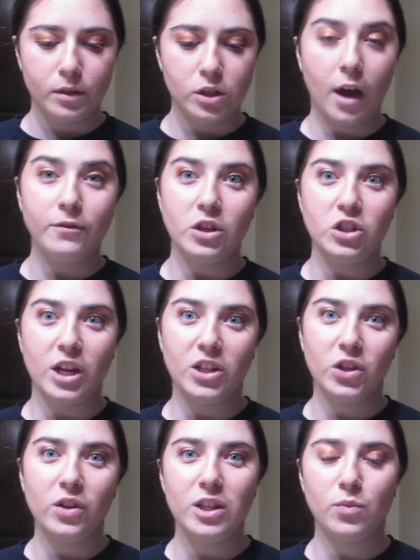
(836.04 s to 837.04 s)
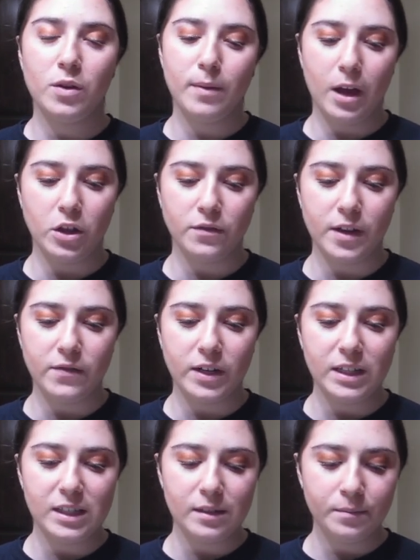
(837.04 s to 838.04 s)
Soft and Gentle. It's one of my other
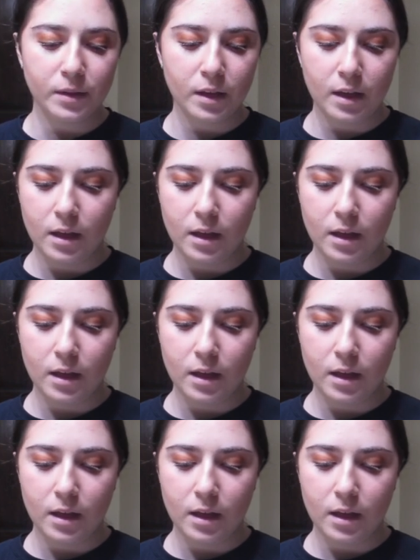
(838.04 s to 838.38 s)
favorites.